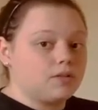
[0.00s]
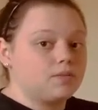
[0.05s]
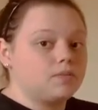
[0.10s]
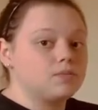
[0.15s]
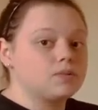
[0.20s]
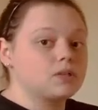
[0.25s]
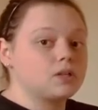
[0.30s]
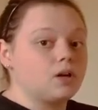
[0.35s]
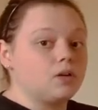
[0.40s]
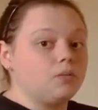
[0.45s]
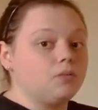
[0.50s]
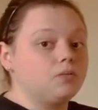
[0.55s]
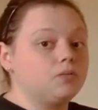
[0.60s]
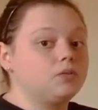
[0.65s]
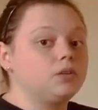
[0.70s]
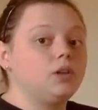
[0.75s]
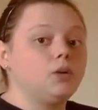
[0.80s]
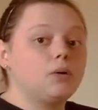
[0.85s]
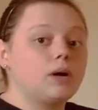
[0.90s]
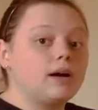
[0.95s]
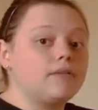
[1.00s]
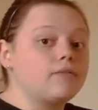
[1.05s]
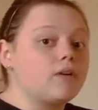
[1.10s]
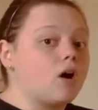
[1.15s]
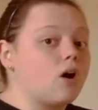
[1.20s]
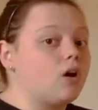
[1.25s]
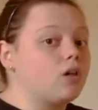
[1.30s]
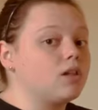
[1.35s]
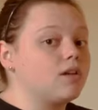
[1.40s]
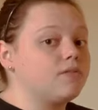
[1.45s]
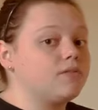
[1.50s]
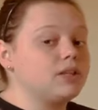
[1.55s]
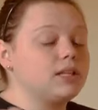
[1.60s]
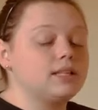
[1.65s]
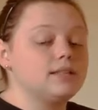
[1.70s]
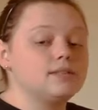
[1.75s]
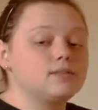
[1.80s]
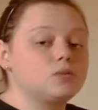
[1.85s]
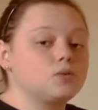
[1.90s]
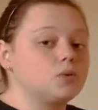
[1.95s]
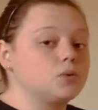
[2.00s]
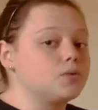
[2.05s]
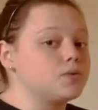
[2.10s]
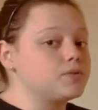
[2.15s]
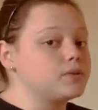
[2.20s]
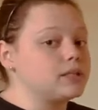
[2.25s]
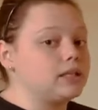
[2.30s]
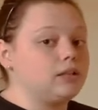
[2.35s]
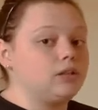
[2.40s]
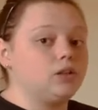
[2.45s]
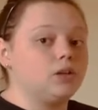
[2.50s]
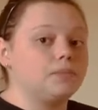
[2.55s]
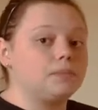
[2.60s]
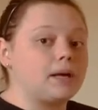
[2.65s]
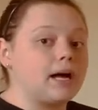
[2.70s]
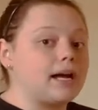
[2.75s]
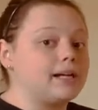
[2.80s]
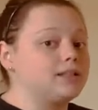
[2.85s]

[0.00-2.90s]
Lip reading: So you have all of these tools in your bag.